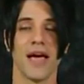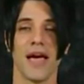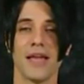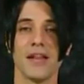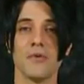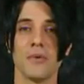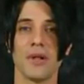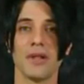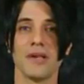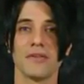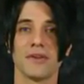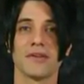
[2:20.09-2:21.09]
And it
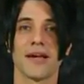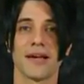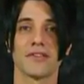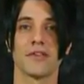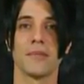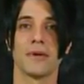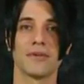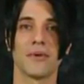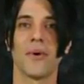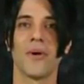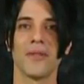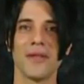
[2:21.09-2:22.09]
really is a testament
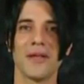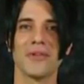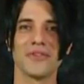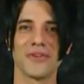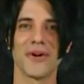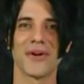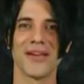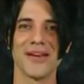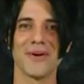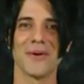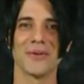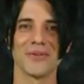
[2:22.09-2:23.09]
to all the unsung
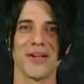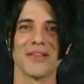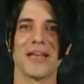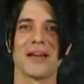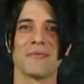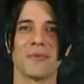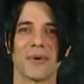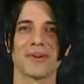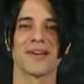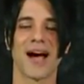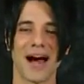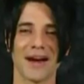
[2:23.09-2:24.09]
heroes that have
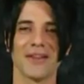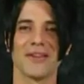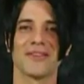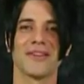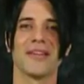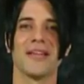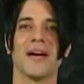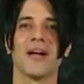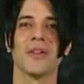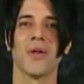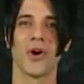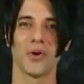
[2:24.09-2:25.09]
worked tirelessly
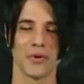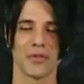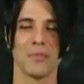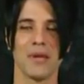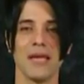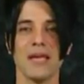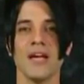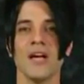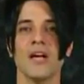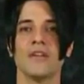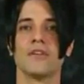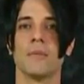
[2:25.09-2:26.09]
along with me
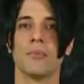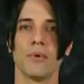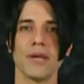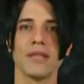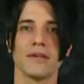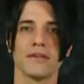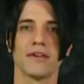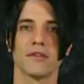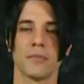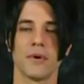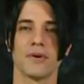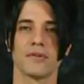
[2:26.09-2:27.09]
to bring this
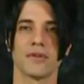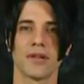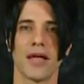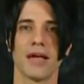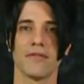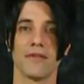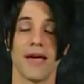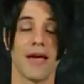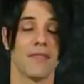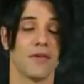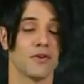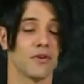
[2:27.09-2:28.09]
experience to life.
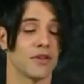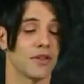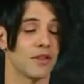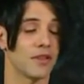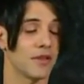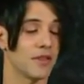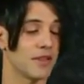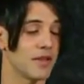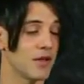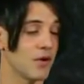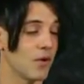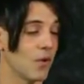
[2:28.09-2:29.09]
And
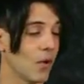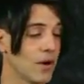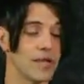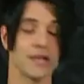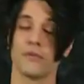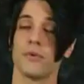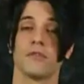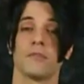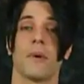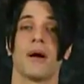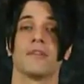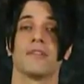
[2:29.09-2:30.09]
the audience
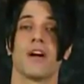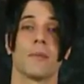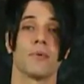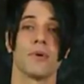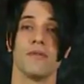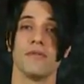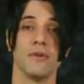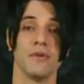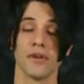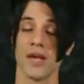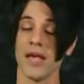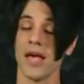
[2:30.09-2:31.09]
response in our
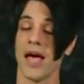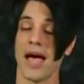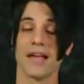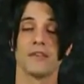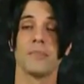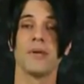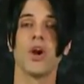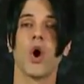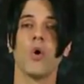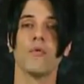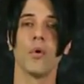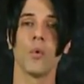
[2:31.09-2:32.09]
previews has been
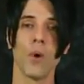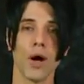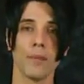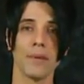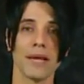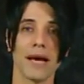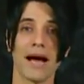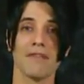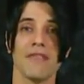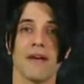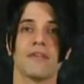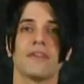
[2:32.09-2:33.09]
overwhelming.
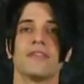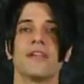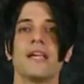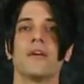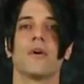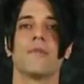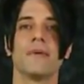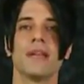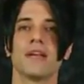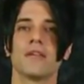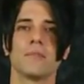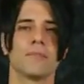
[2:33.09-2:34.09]
I've never seen or
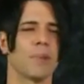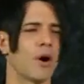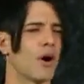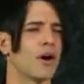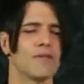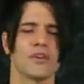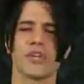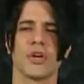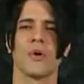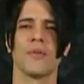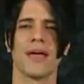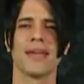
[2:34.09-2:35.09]
been part of a
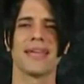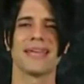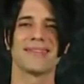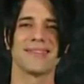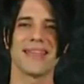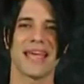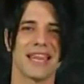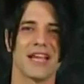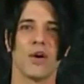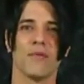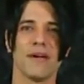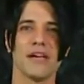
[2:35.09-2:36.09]
show that gets
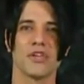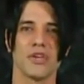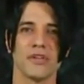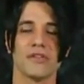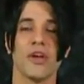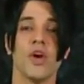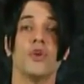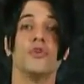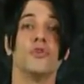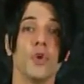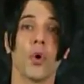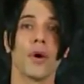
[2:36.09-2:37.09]
standing ovations
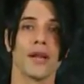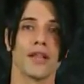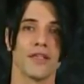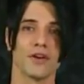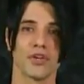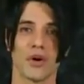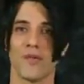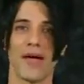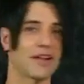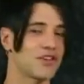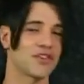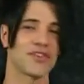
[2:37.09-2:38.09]
during the show,
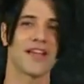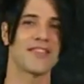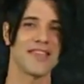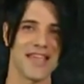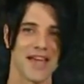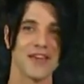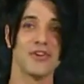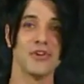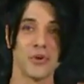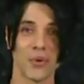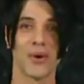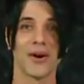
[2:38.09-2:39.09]
not just at the
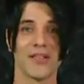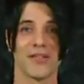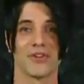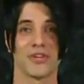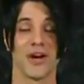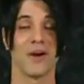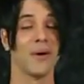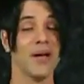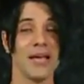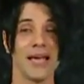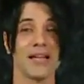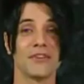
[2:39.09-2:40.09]
end, during the show.
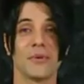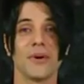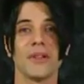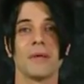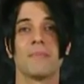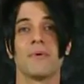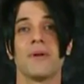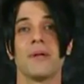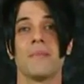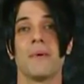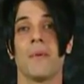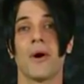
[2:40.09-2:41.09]
It's really
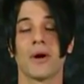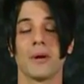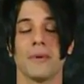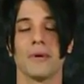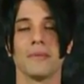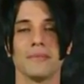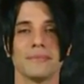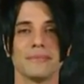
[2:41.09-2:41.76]
pretty remarkable.